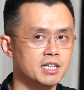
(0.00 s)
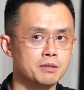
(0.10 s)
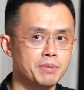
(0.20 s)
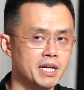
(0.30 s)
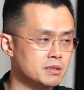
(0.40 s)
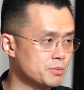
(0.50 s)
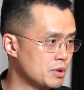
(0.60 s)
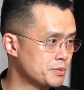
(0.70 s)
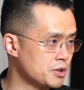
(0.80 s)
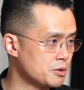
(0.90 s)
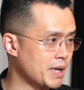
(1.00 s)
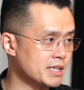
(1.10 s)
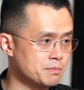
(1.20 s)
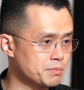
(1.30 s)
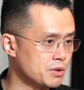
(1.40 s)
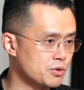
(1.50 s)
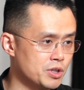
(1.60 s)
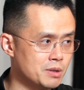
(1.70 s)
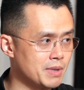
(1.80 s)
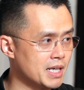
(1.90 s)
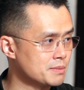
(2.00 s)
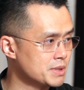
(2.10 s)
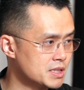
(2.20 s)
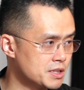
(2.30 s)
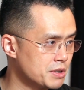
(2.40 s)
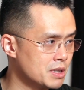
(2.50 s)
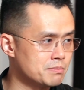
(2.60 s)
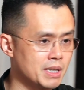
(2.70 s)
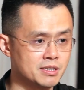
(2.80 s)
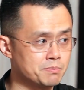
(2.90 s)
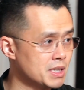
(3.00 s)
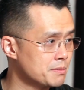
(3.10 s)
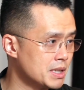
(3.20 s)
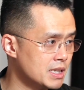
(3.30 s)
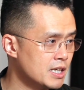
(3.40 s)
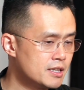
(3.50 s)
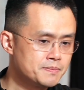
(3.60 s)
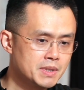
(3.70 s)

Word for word: Uh, buy some crypto, buy some Bitcoin, buy some Ethereum, buy some BNB.